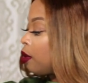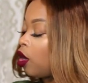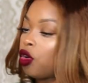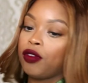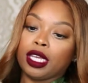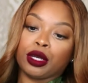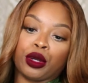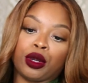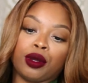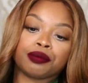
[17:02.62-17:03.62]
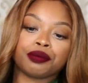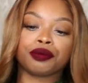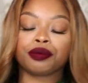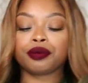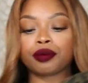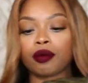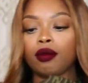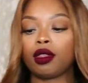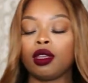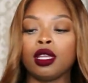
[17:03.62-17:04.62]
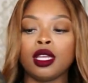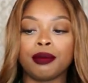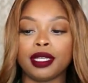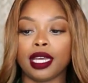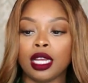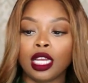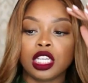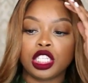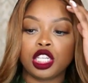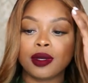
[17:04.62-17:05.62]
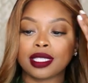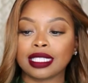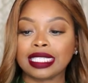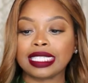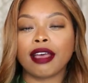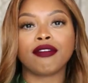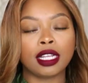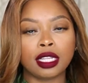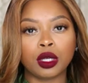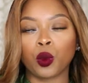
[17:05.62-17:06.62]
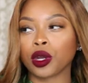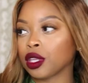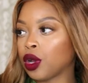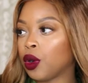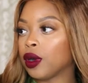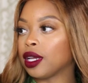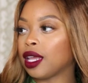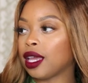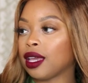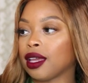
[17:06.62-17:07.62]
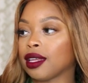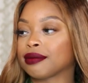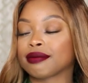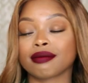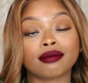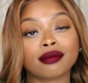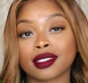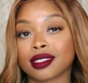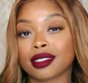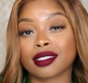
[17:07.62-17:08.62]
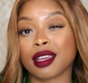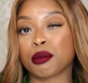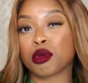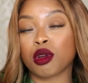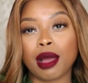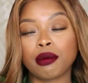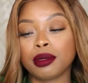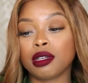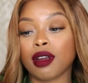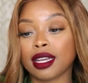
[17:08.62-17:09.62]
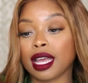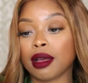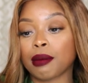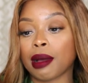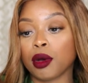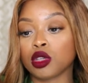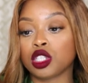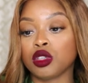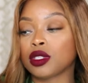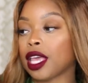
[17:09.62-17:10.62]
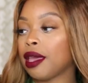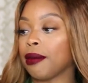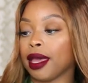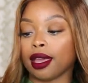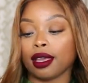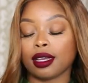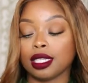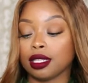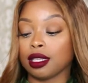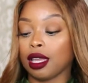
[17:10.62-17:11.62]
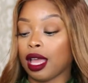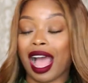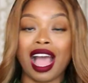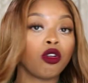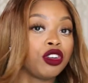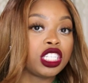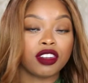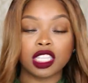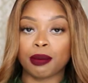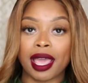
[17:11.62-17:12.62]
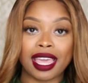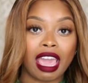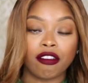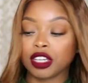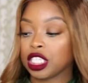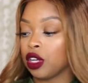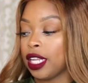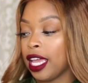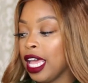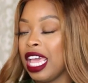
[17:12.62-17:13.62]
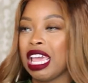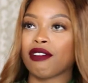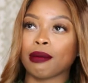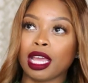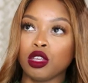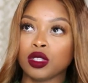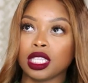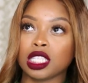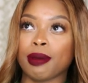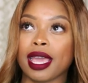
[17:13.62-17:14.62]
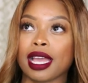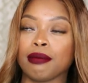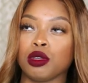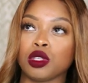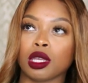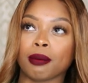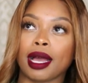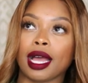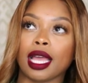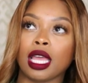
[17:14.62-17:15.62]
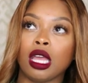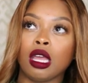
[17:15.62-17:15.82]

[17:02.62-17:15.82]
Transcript: Go over here, girl. But yeah, she was definitely worth the coin and probably right now my most used handbag because I reach for this bag every single day. If I'm not using this bag, I'm using my